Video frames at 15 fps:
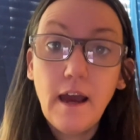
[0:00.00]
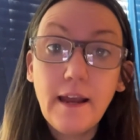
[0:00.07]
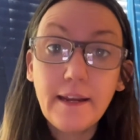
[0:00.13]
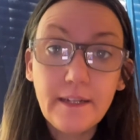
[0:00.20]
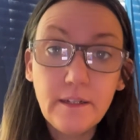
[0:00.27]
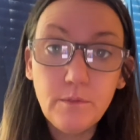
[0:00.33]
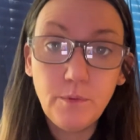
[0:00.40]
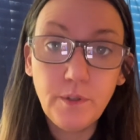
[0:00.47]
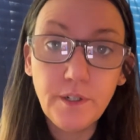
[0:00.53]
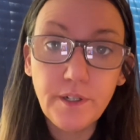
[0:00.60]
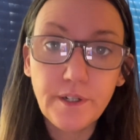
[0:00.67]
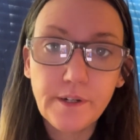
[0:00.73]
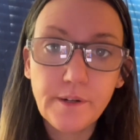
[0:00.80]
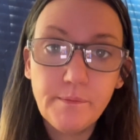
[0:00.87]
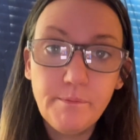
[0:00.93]
can
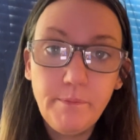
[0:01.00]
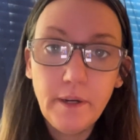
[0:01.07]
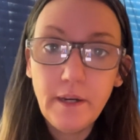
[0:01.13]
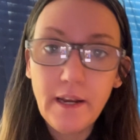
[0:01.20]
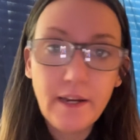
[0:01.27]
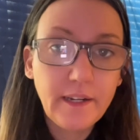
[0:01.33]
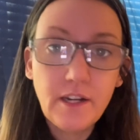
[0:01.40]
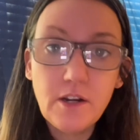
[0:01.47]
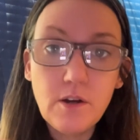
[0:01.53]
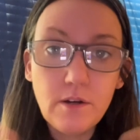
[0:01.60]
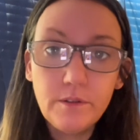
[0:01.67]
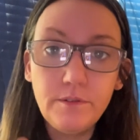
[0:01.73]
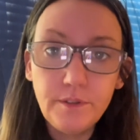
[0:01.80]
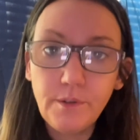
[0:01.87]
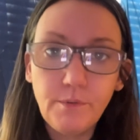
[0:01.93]
work, but I can
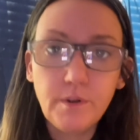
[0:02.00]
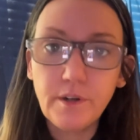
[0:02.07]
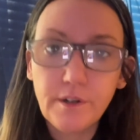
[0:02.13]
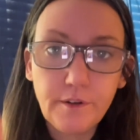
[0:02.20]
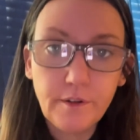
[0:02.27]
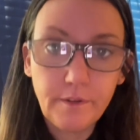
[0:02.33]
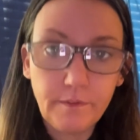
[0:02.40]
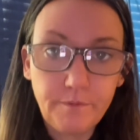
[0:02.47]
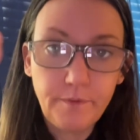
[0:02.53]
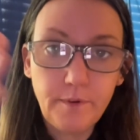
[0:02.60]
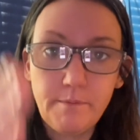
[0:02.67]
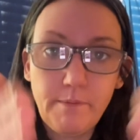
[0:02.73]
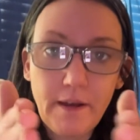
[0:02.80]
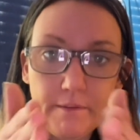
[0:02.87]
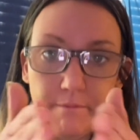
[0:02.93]
only work for
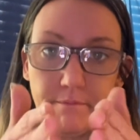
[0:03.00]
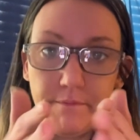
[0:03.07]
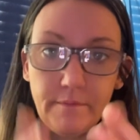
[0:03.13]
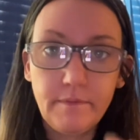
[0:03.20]
about